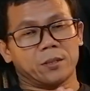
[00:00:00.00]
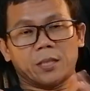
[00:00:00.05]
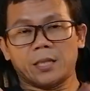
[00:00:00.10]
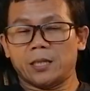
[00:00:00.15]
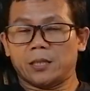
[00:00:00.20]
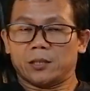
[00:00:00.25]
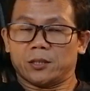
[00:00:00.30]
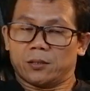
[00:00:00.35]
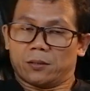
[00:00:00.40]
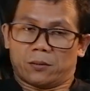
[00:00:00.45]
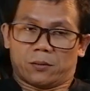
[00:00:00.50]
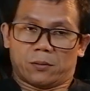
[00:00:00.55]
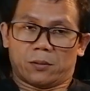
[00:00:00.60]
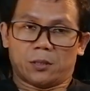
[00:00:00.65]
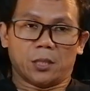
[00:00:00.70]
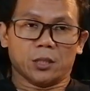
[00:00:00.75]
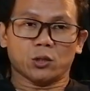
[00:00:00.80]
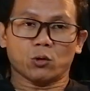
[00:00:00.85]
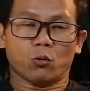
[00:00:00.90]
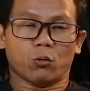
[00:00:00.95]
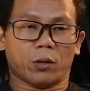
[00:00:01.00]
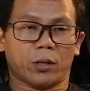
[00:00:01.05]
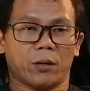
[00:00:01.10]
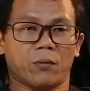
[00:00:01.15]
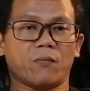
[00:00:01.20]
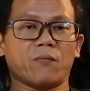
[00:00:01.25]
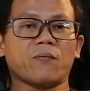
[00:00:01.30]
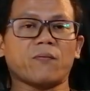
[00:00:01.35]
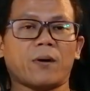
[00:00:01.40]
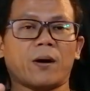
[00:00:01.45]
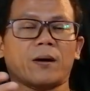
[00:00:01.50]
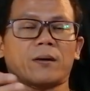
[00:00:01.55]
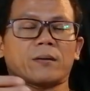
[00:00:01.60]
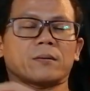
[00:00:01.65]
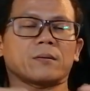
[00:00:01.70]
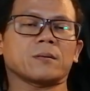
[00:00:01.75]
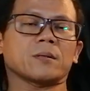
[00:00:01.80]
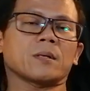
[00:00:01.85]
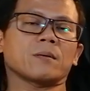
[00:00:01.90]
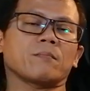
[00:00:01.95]
It's okay, fine.
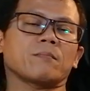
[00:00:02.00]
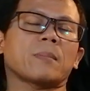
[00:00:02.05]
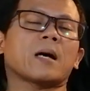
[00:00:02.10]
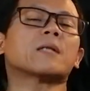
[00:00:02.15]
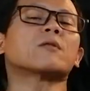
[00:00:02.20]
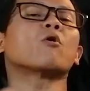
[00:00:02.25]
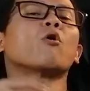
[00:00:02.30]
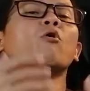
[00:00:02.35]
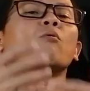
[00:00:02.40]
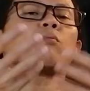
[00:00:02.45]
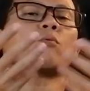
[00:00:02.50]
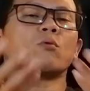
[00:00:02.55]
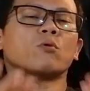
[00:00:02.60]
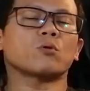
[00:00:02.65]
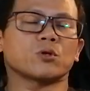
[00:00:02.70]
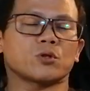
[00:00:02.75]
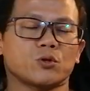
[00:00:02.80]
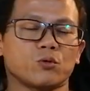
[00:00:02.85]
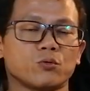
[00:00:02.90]
But of course,